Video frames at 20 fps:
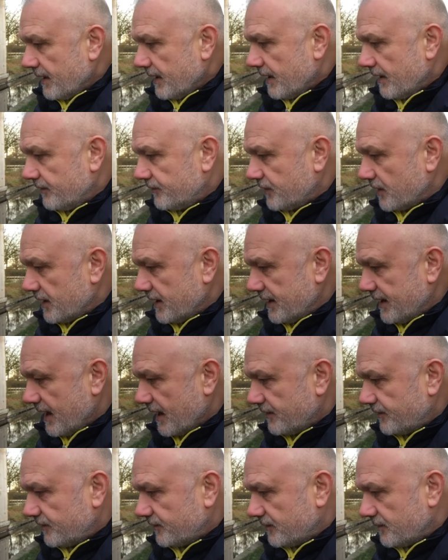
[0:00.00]
is that he
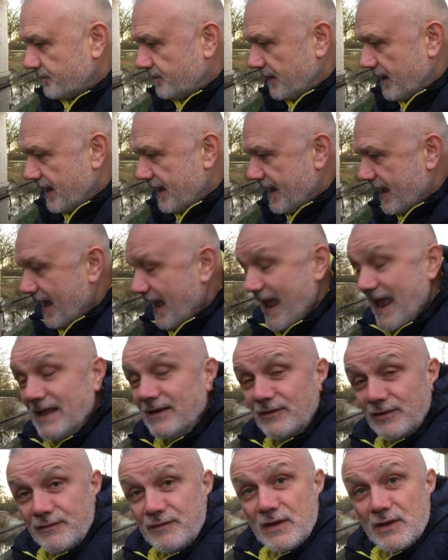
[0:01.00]
gets to be
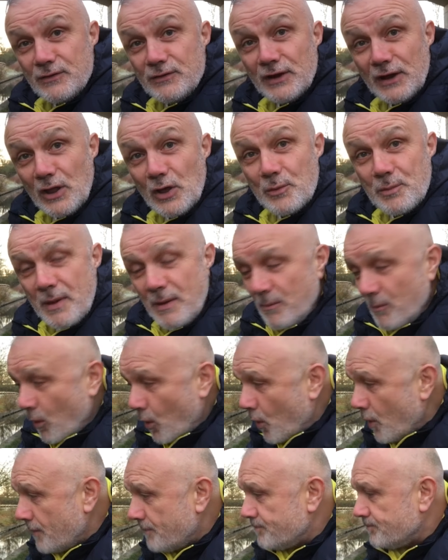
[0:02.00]
interviewed a little bit
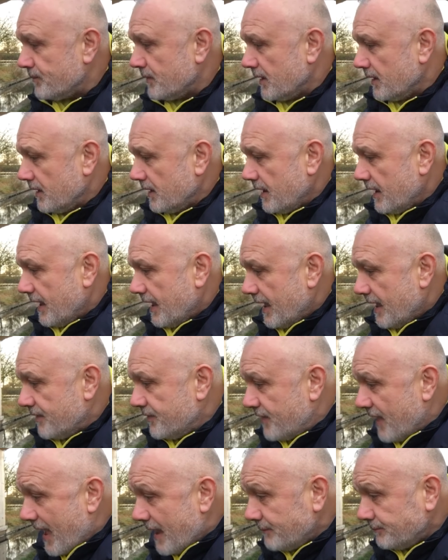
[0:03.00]
more. And
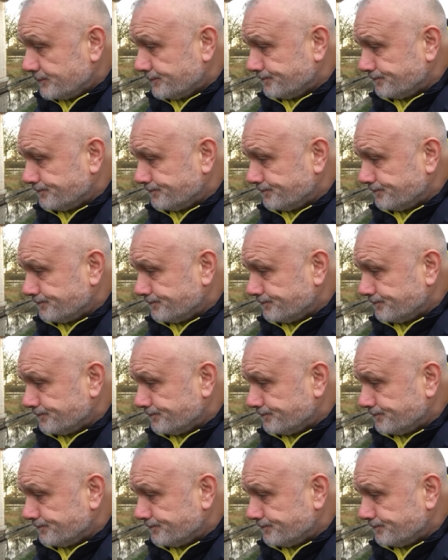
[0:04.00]
then